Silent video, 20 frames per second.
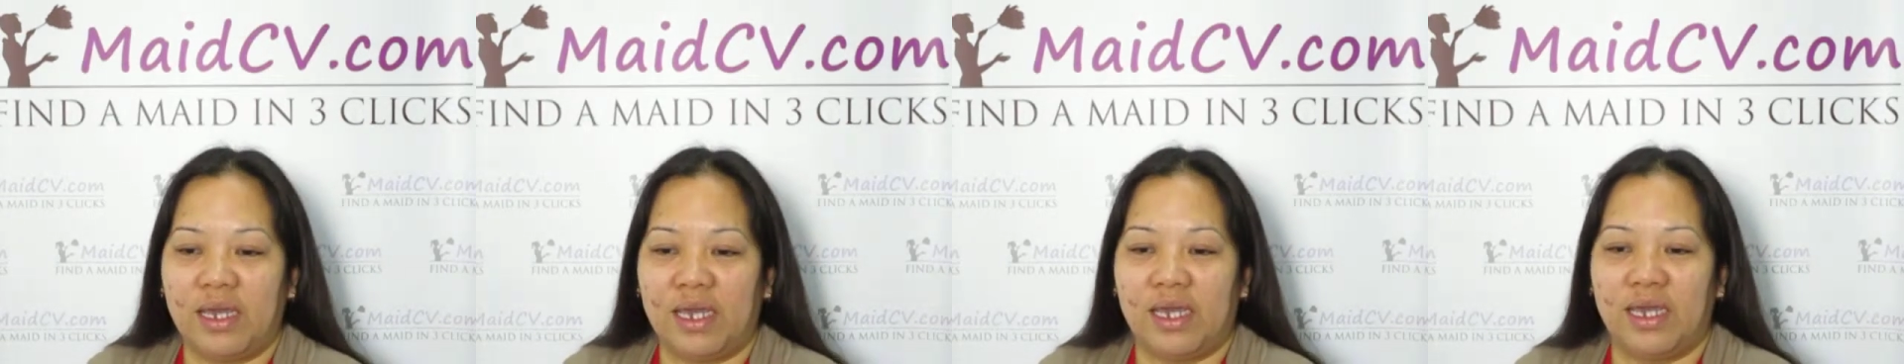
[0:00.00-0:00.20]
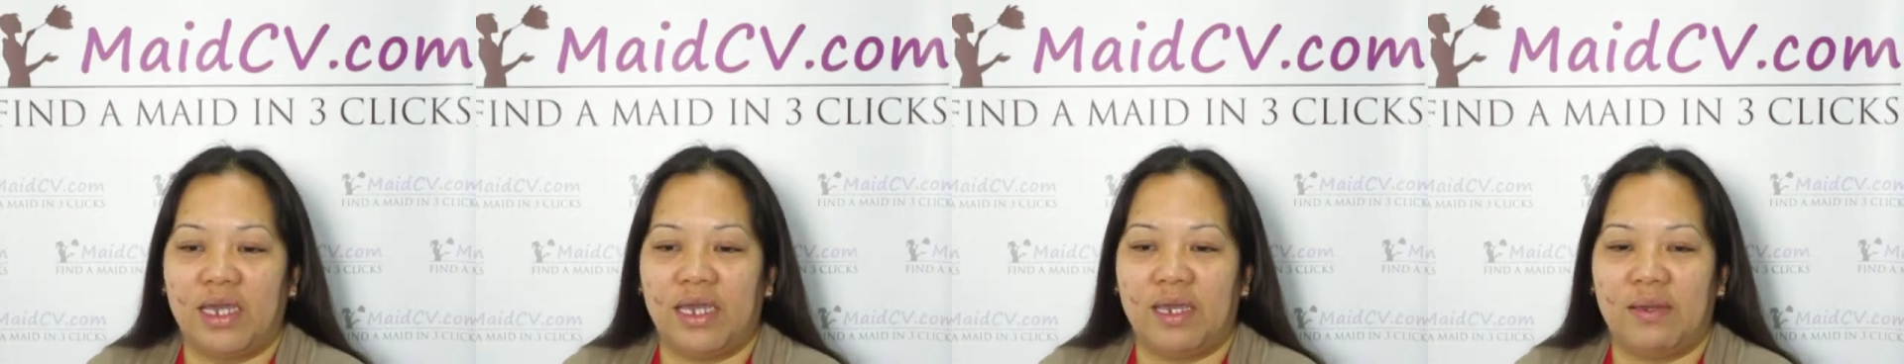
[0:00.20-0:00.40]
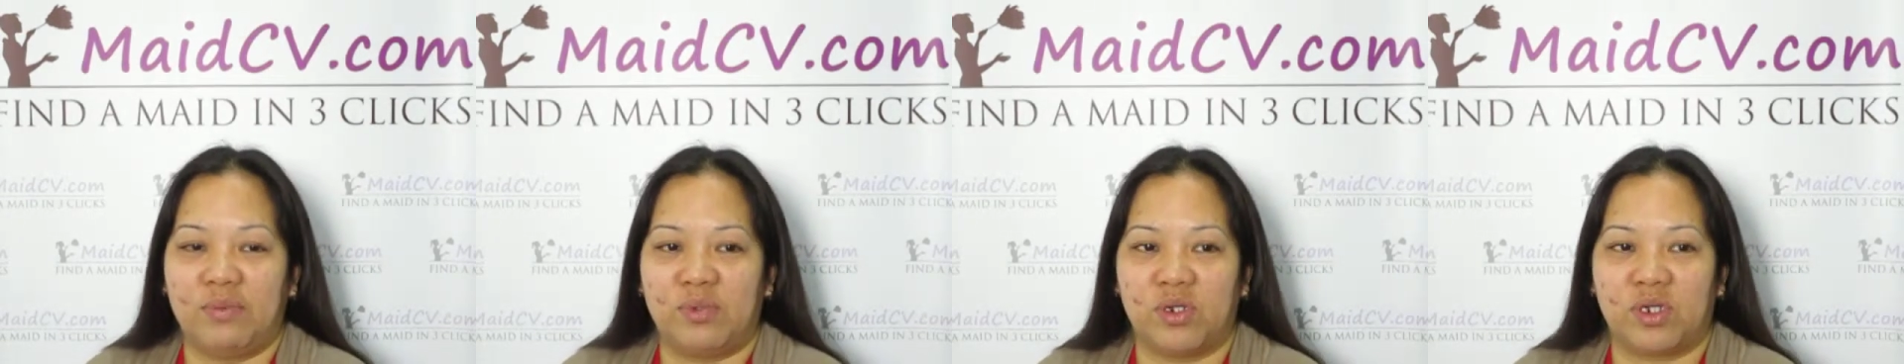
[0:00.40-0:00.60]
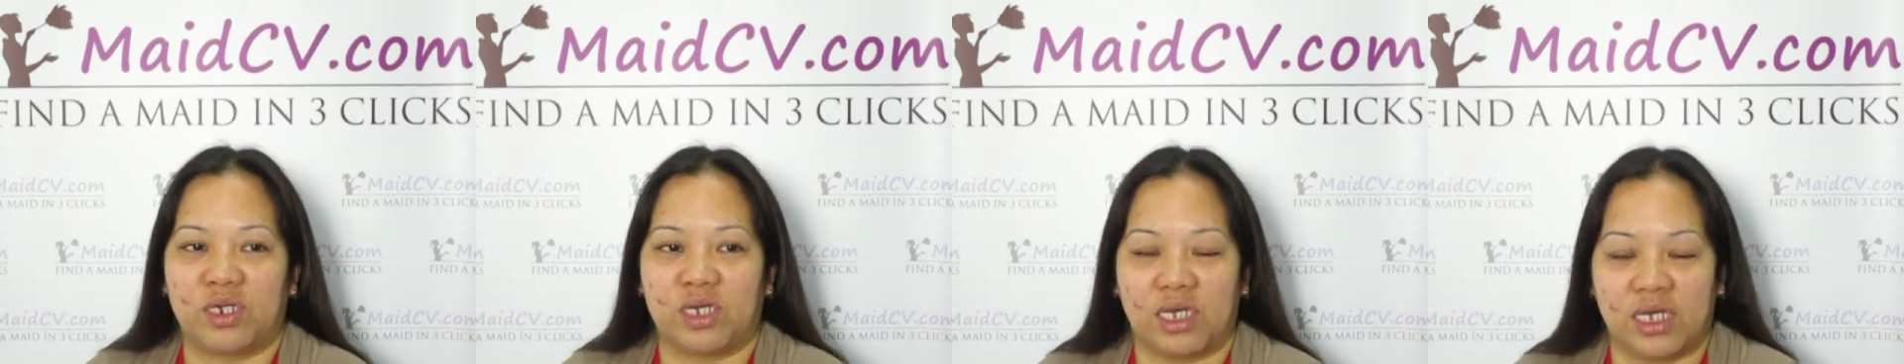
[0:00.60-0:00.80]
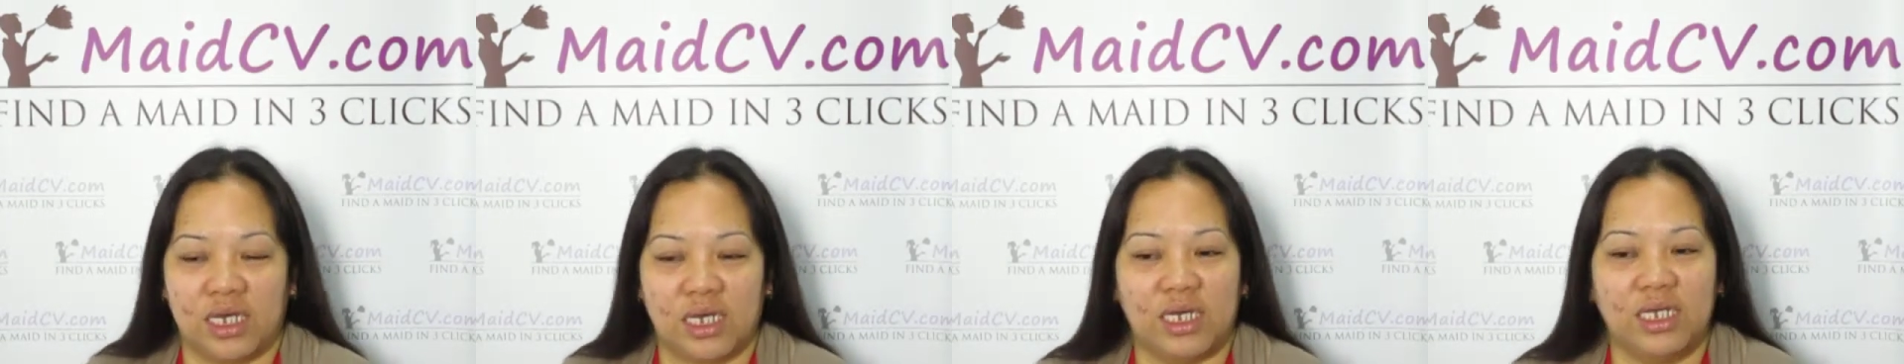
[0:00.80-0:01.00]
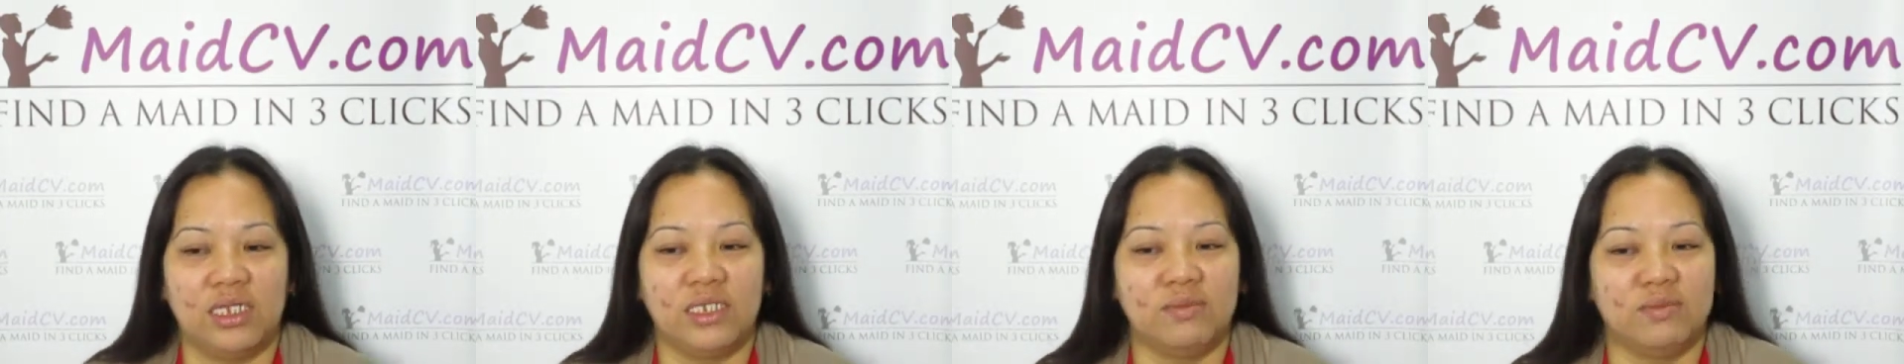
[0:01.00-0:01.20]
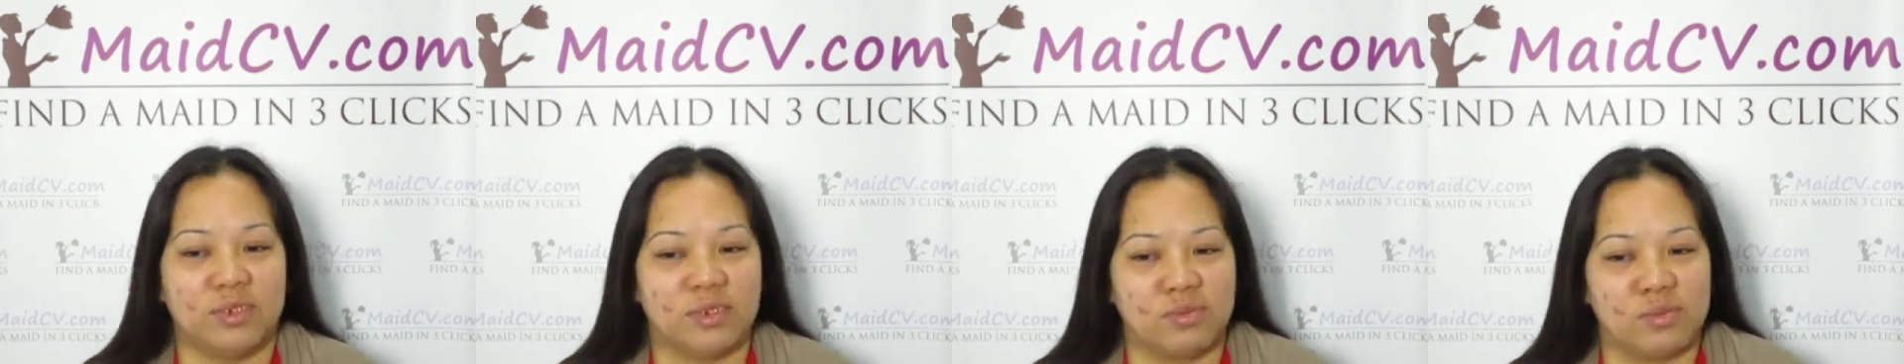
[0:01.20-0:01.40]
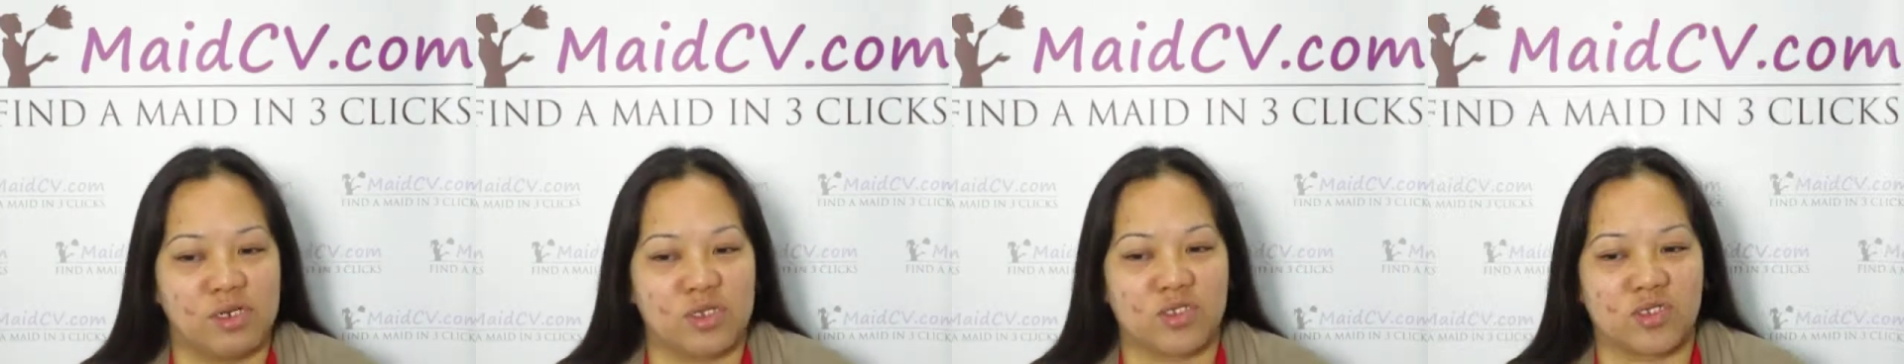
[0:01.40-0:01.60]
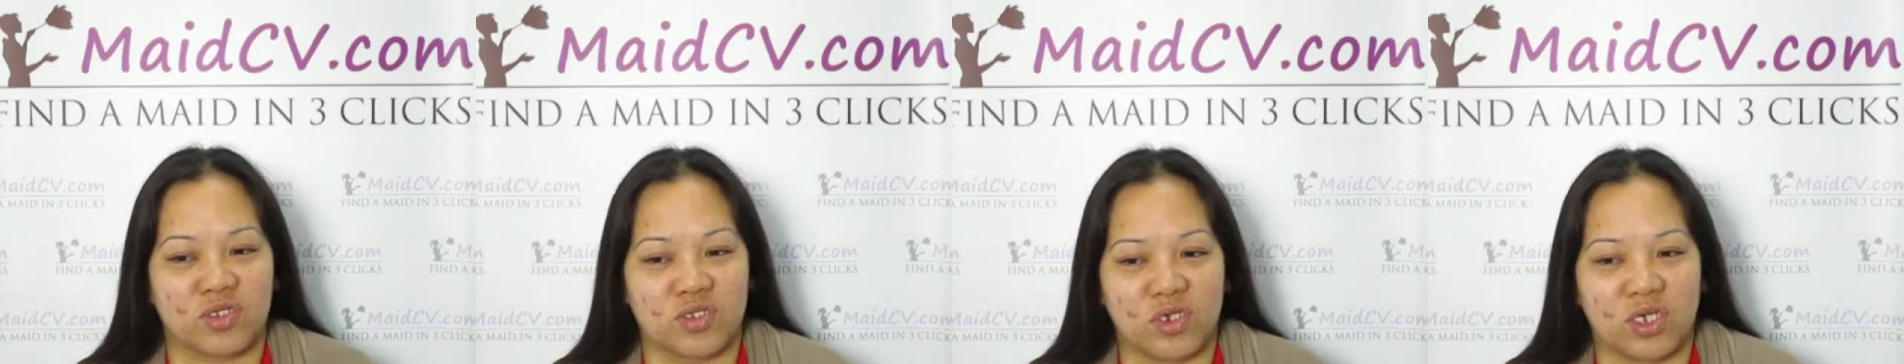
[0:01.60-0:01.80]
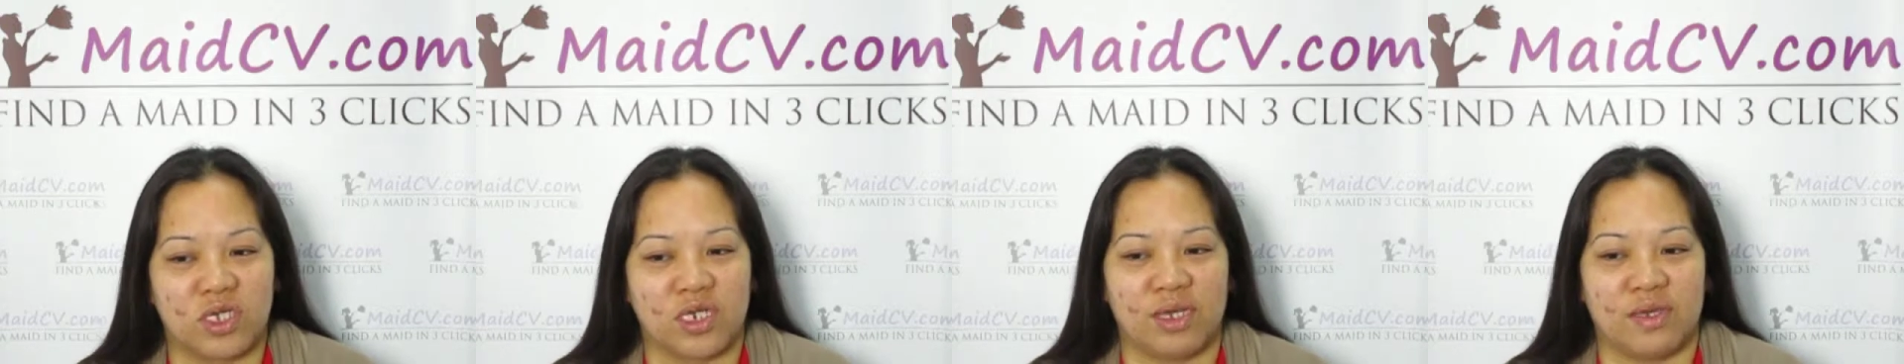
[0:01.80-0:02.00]
I'm Raquel
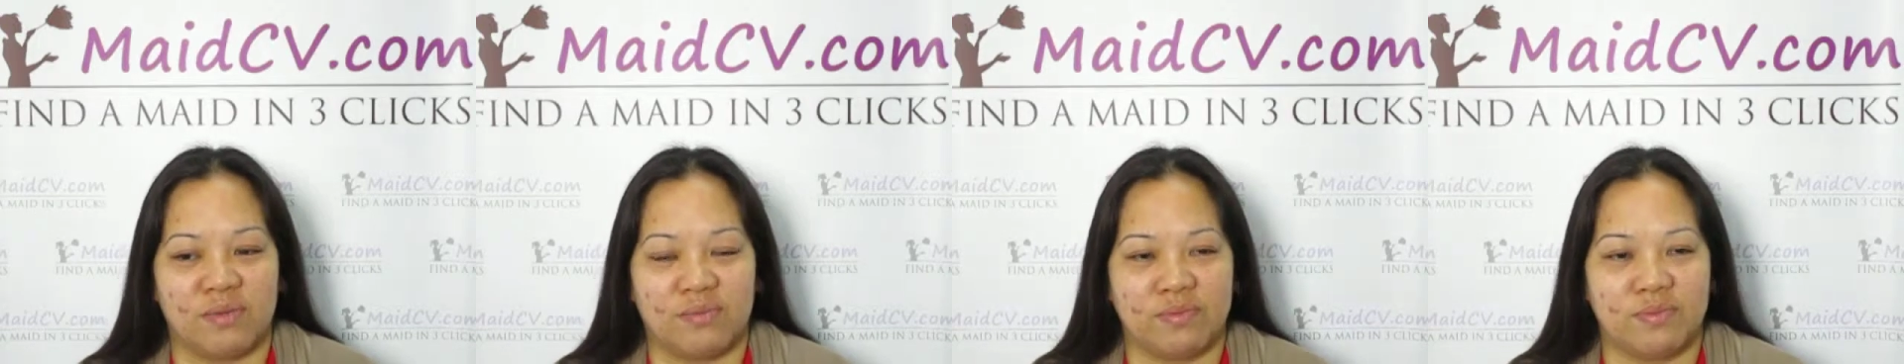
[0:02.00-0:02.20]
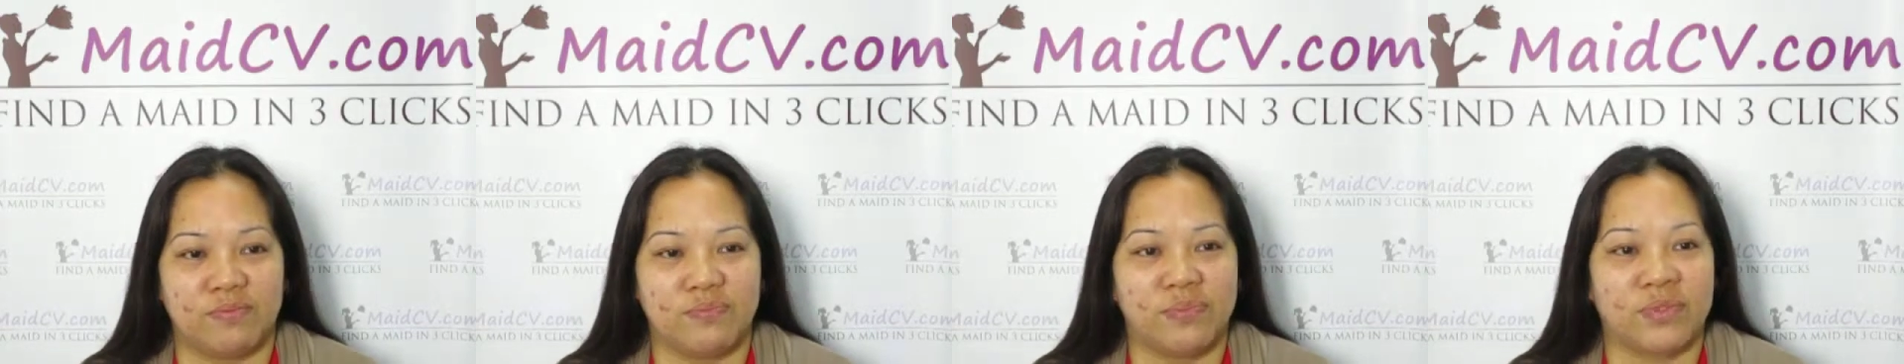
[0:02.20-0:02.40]
Aberbosa, and I'm